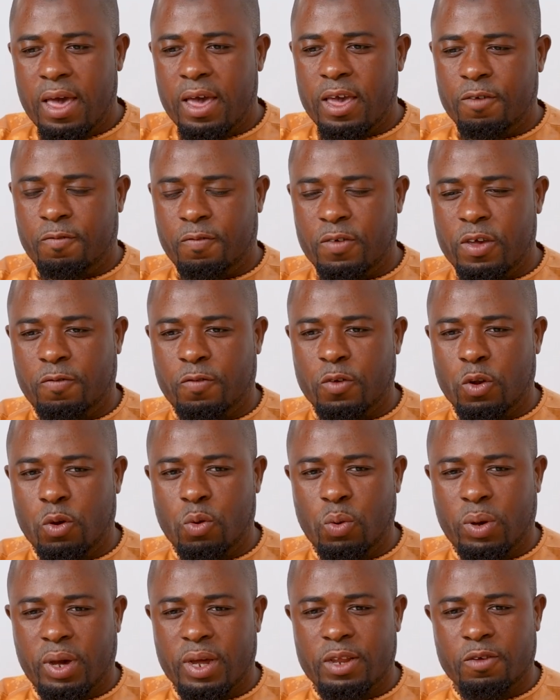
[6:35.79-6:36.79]
If you
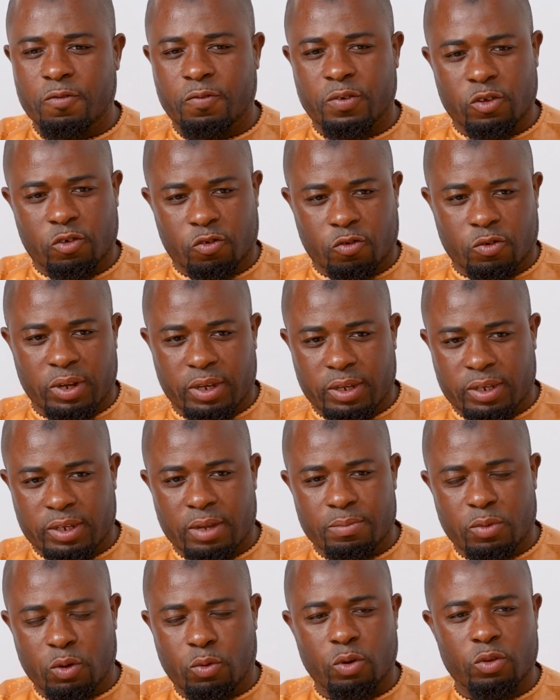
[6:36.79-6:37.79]
look at
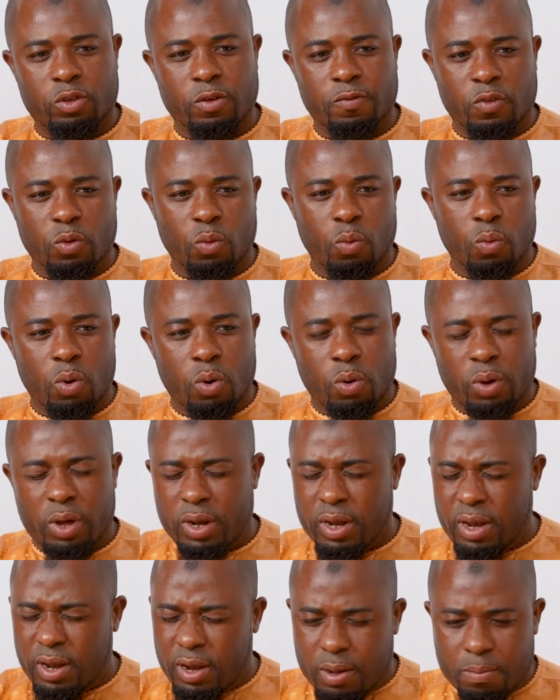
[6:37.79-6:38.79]
infrastructure, because of the war,
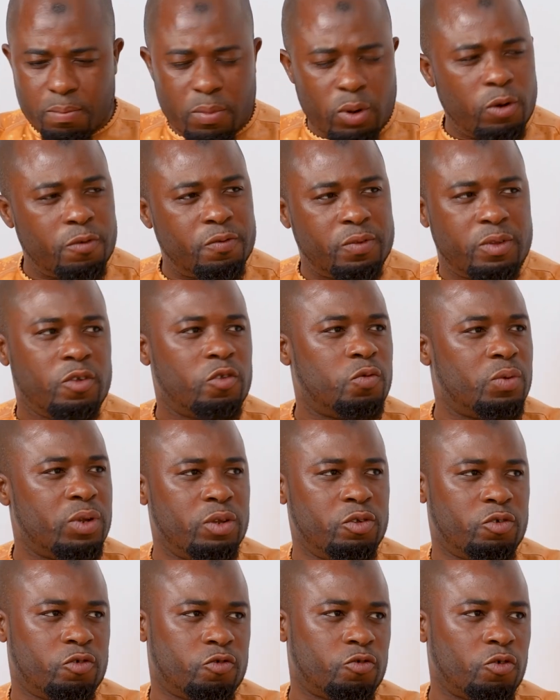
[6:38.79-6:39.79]
a number of things
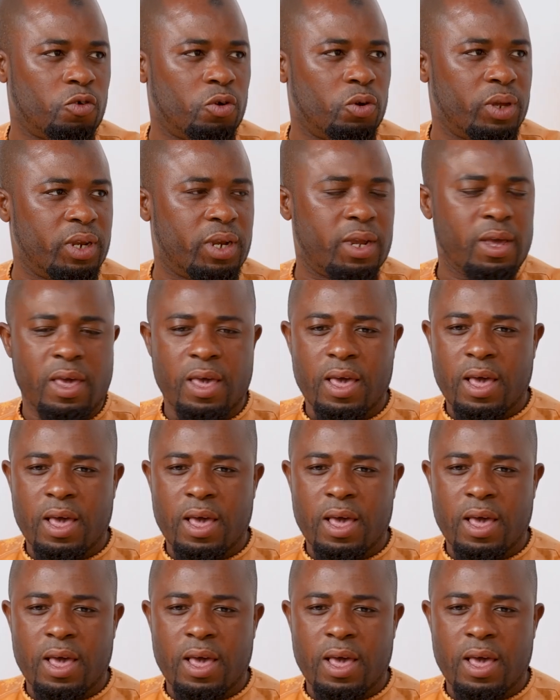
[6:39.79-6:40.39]
were destroyed.